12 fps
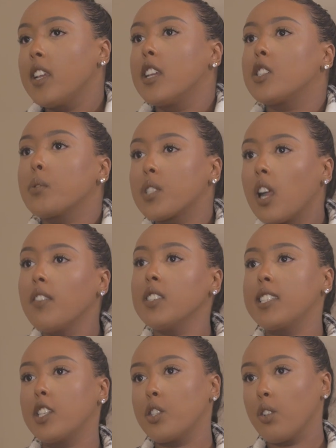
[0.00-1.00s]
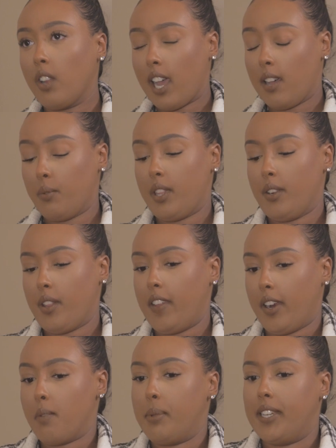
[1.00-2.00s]
So it's a conversation you'll have with your
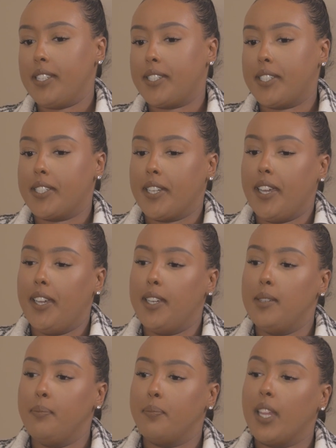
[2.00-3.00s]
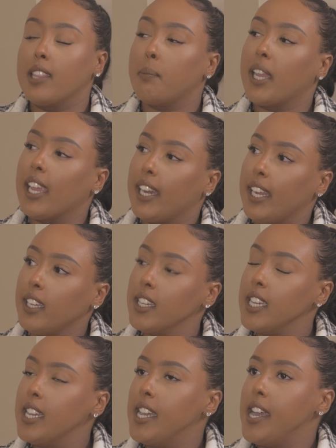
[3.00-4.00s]
therapist in the beginning.
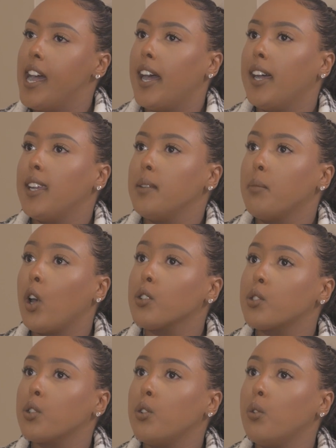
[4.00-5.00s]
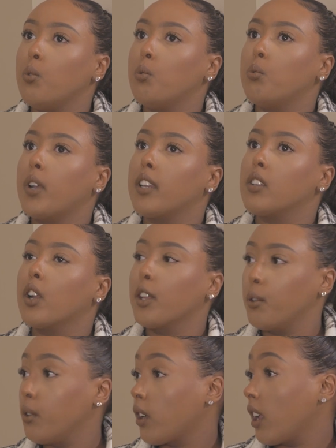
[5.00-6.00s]
Also, what are
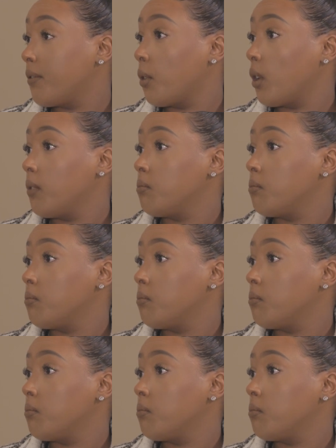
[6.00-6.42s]
you looking for?